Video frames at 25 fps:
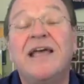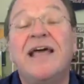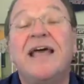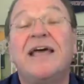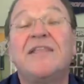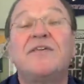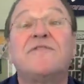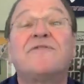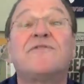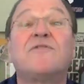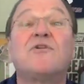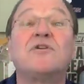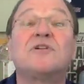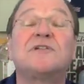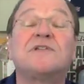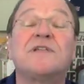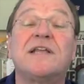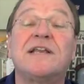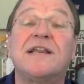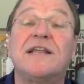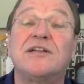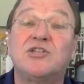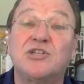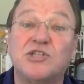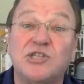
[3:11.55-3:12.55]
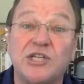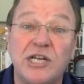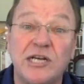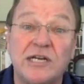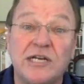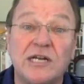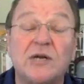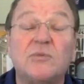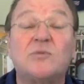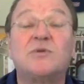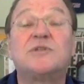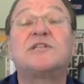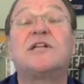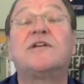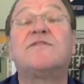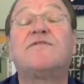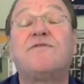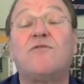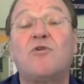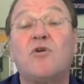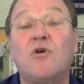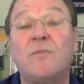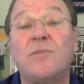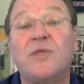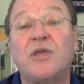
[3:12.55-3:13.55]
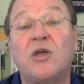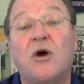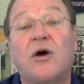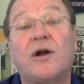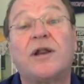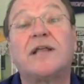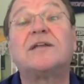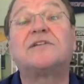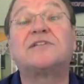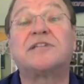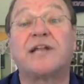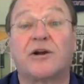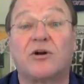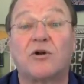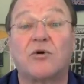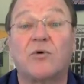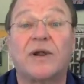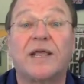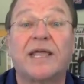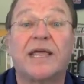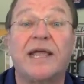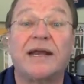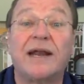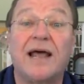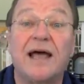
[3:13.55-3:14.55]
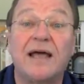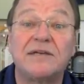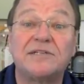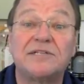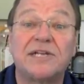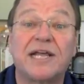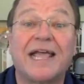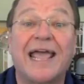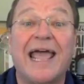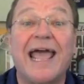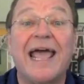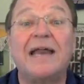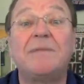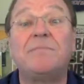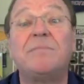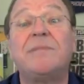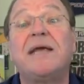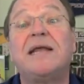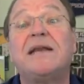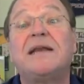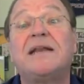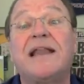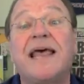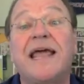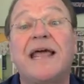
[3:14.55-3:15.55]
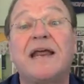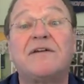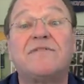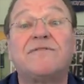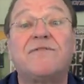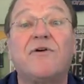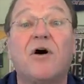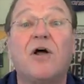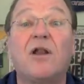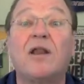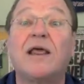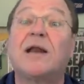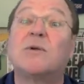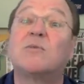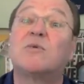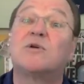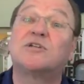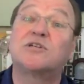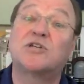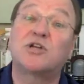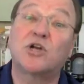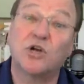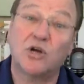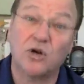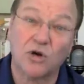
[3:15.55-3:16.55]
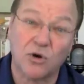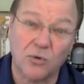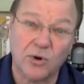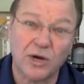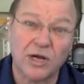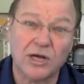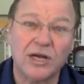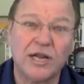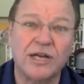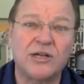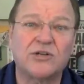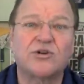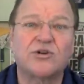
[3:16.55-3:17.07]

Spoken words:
And the first thing that she did was inform the audience that Hurricane Isaac had made landfall and was currently